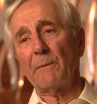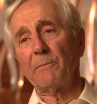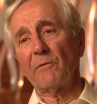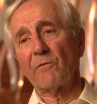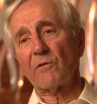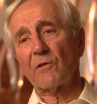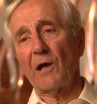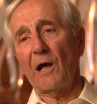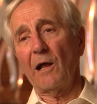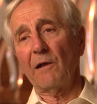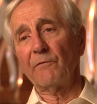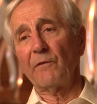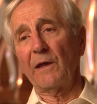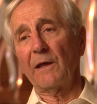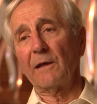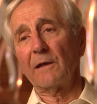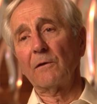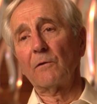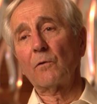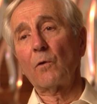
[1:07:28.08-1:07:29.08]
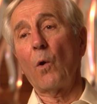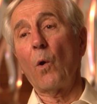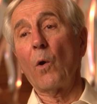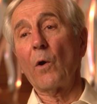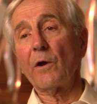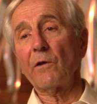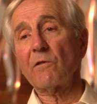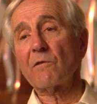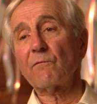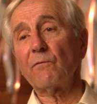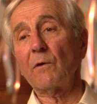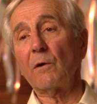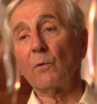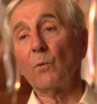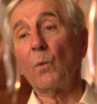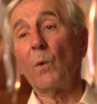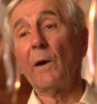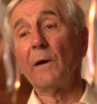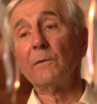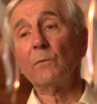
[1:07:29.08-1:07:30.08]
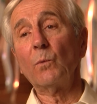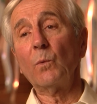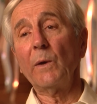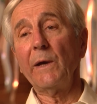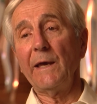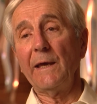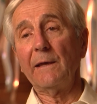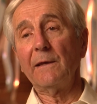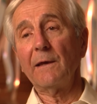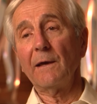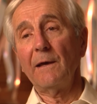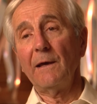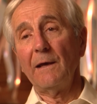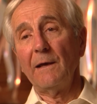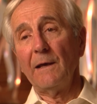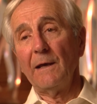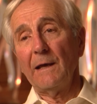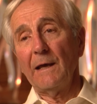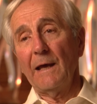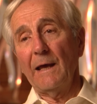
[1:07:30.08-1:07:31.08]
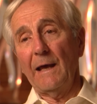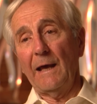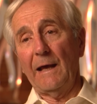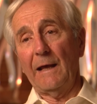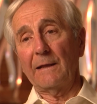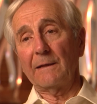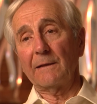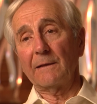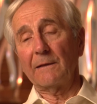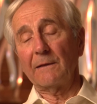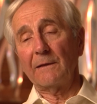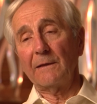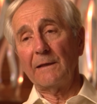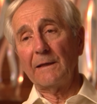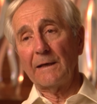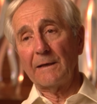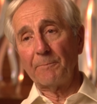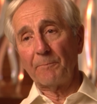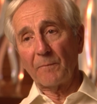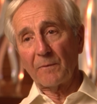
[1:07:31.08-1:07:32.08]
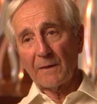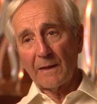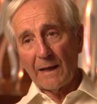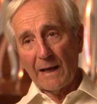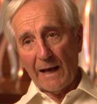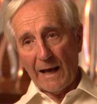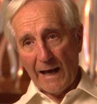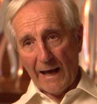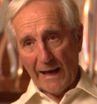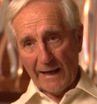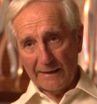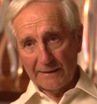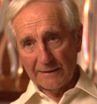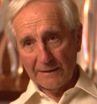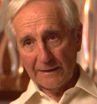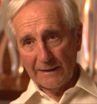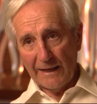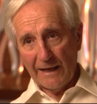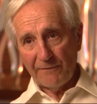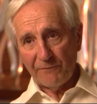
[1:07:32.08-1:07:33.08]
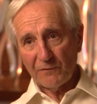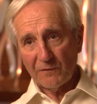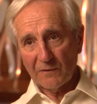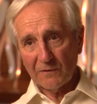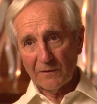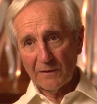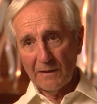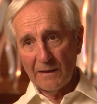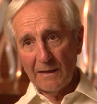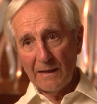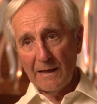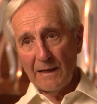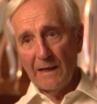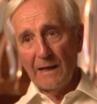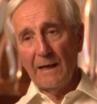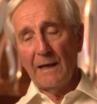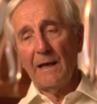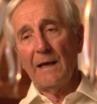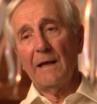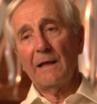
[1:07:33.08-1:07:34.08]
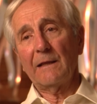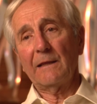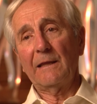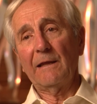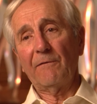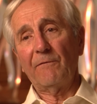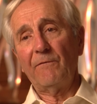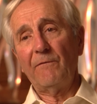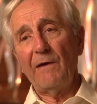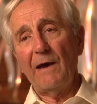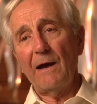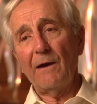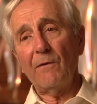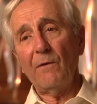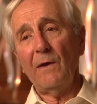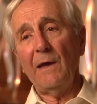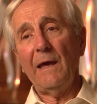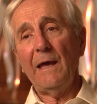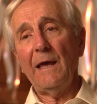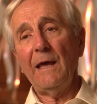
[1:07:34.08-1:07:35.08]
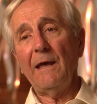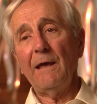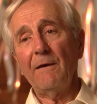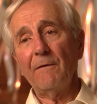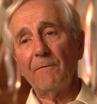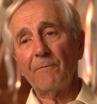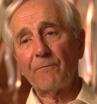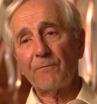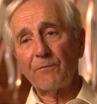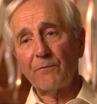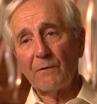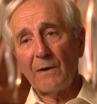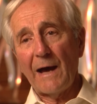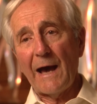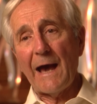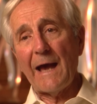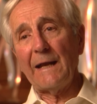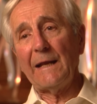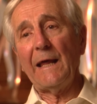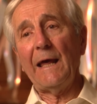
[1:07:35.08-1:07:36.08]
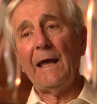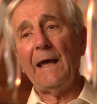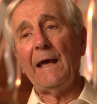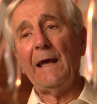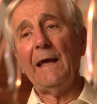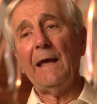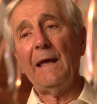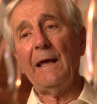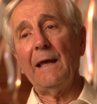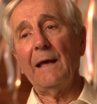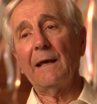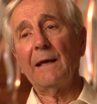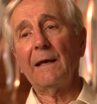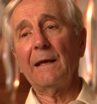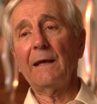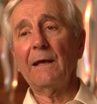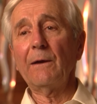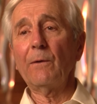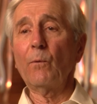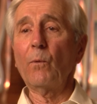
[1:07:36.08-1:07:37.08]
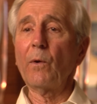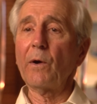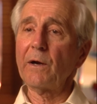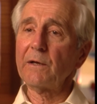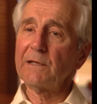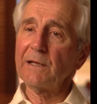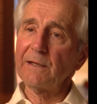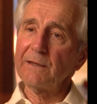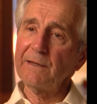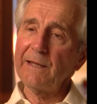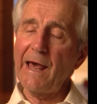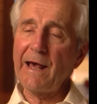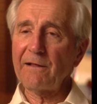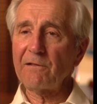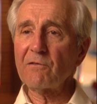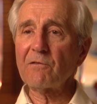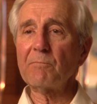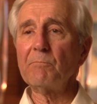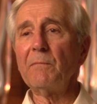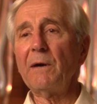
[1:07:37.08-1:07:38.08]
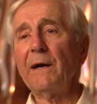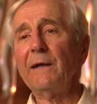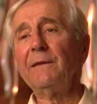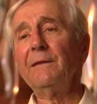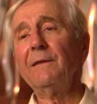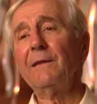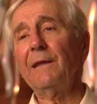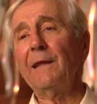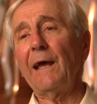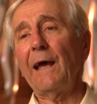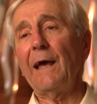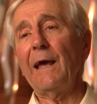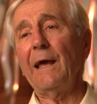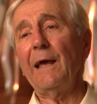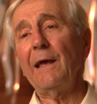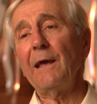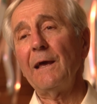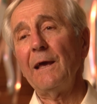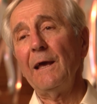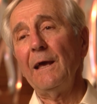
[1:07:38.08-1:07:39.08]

solving course for 1 week. And I left the very Friday, or the next Monday,